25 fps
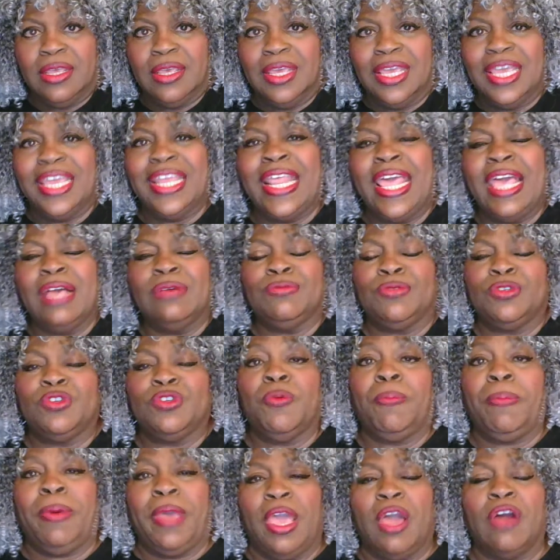It helps you
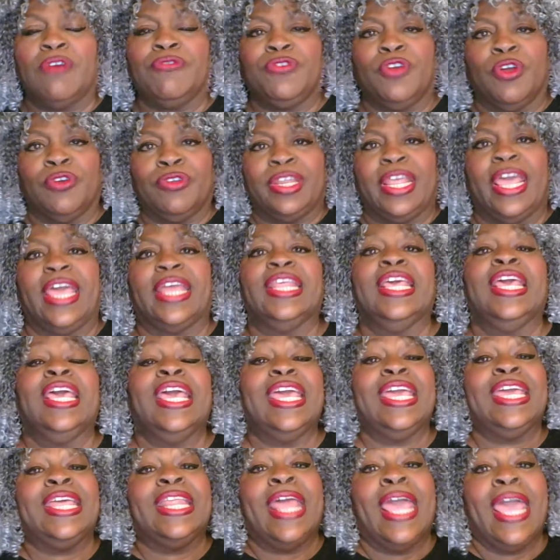pay off your debt.
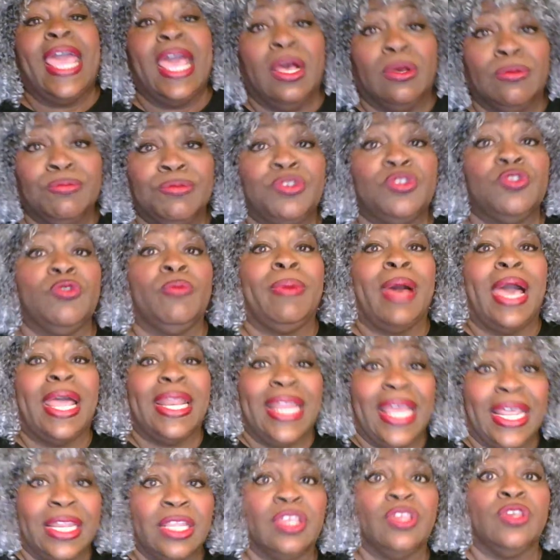It helps you by
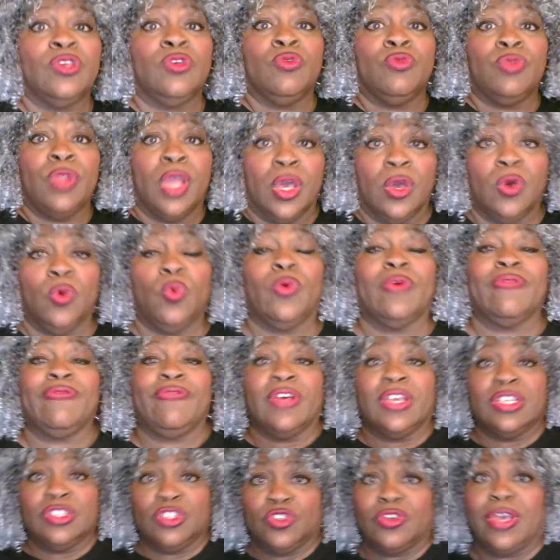letting you know what
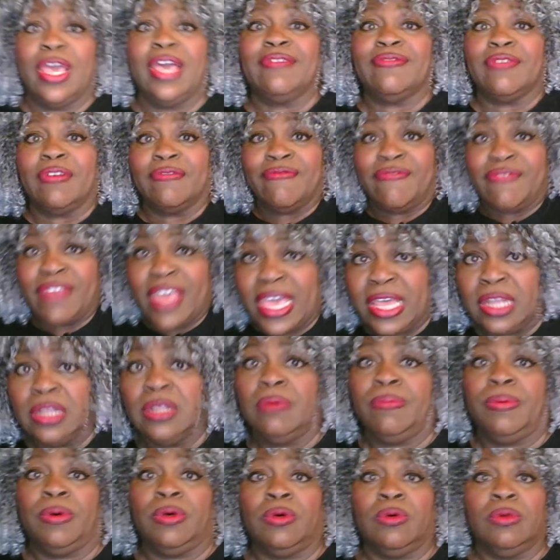funds you have
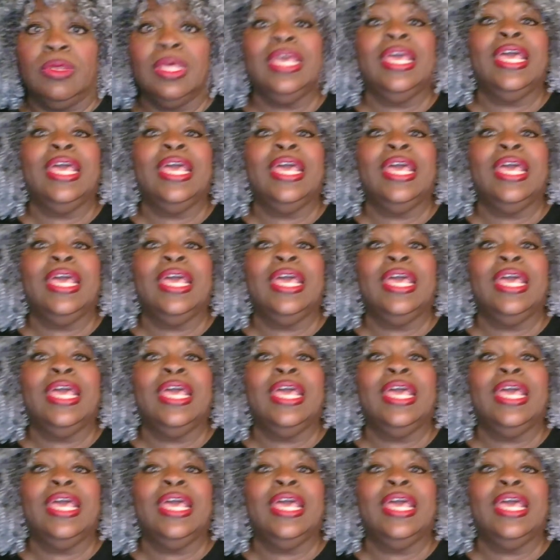available